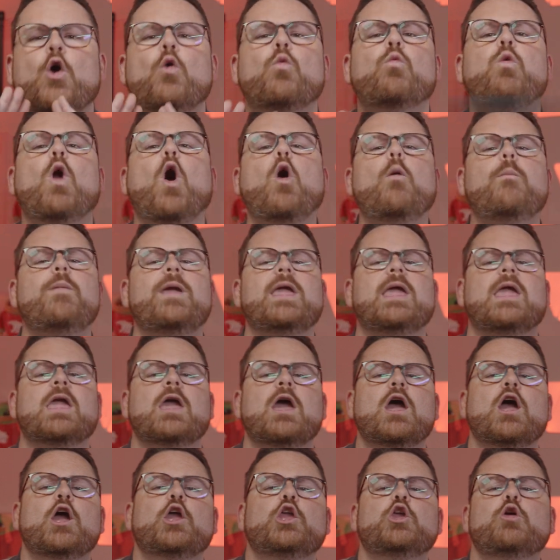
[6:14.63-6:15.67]
Roby,
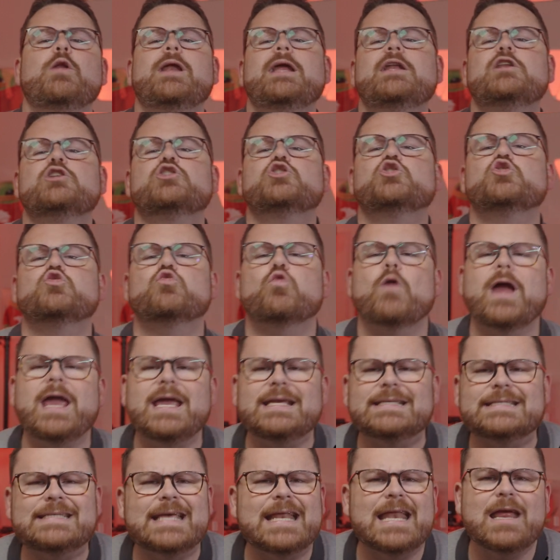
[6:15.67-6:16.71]
you didn't
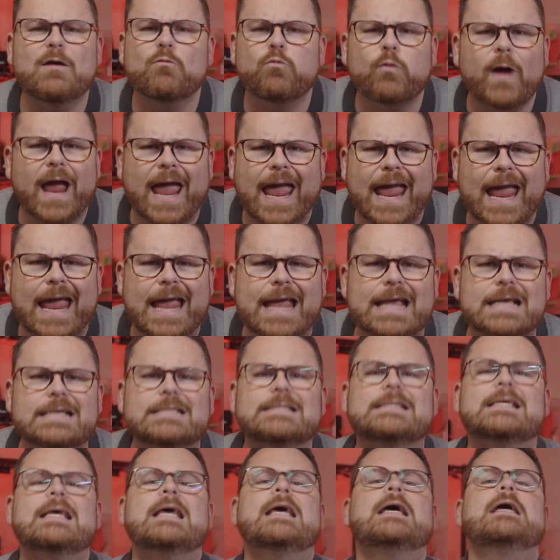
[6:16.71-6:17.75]
trace any
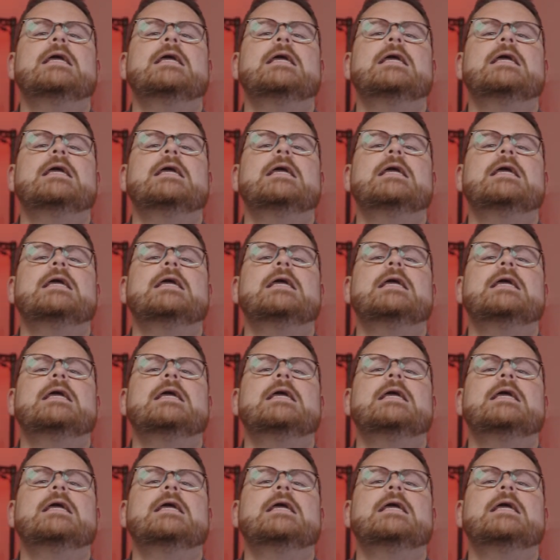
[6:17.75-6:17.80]
rays.